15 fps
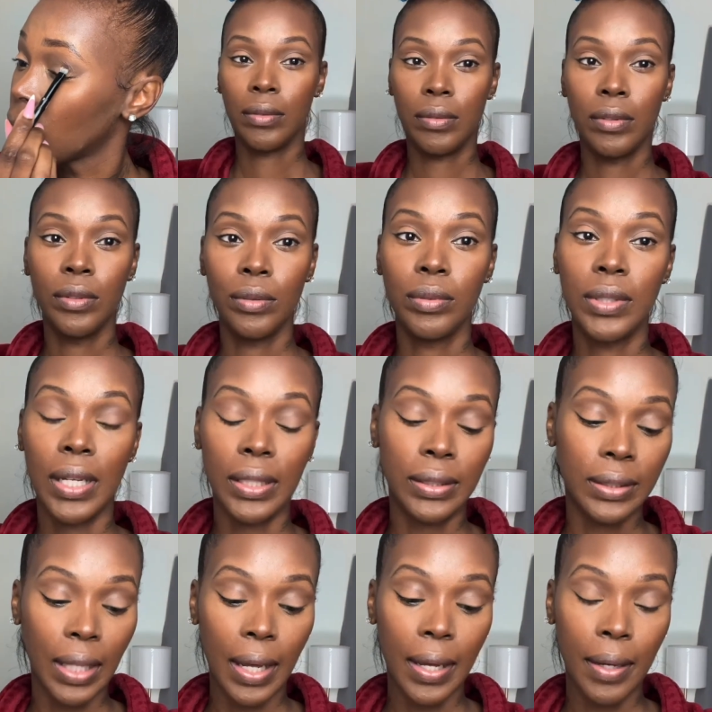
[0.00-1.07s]
Use that
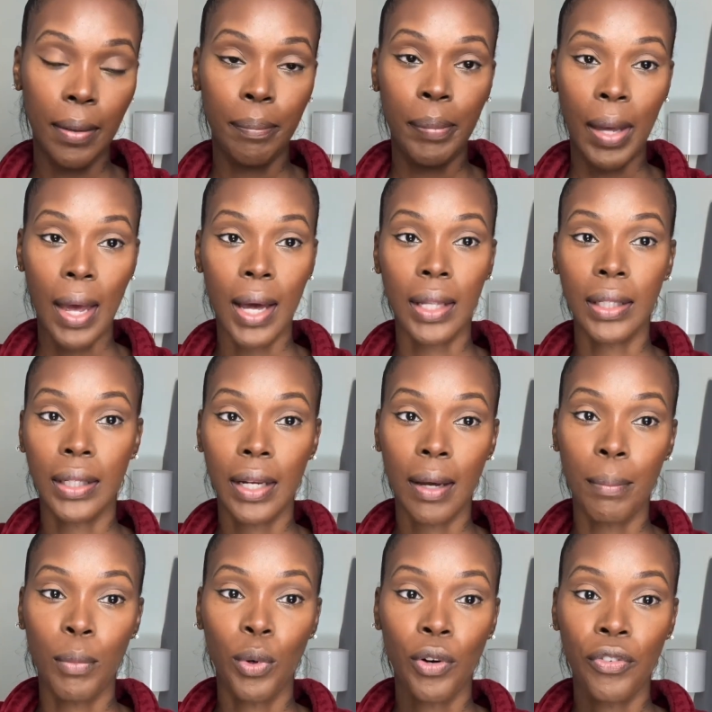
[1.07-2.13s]
same palette, that
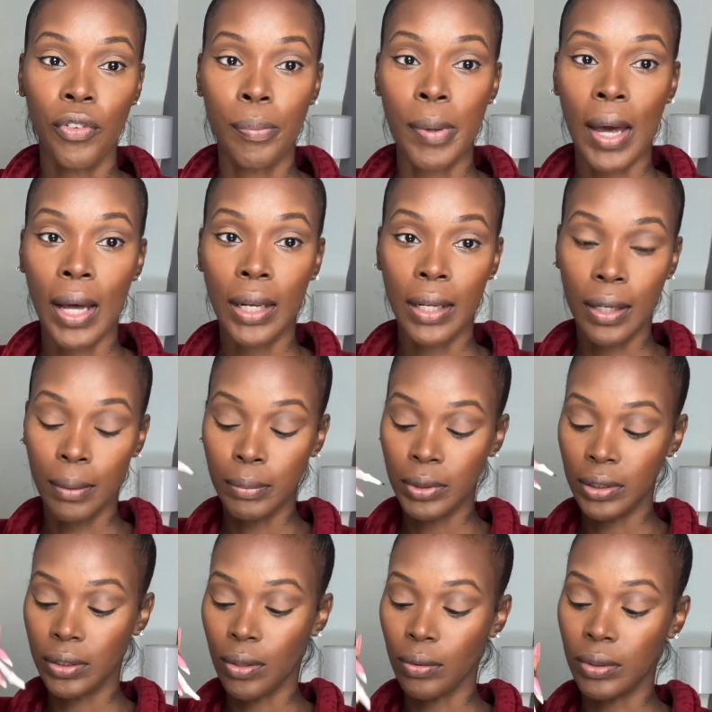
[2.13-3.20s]
Morphe palette, and I'm
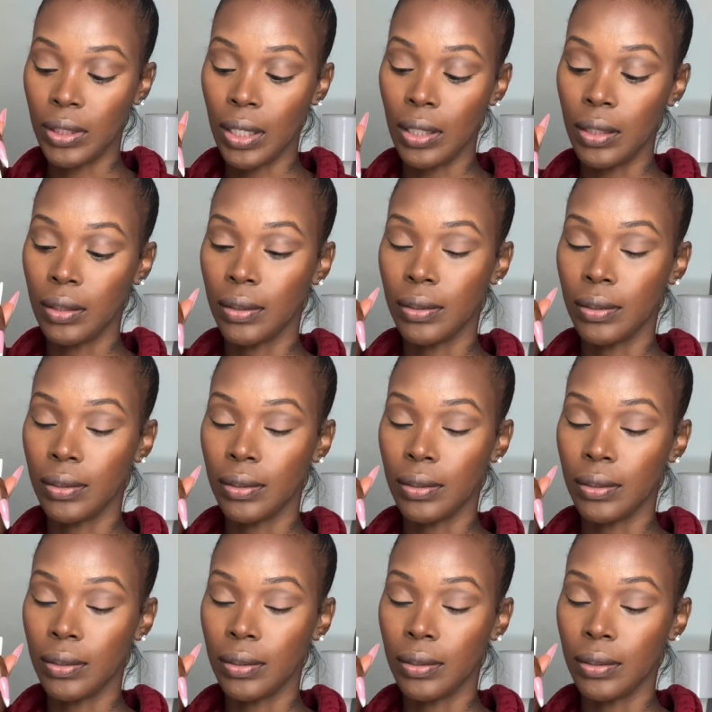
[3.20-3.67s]
just gonna take this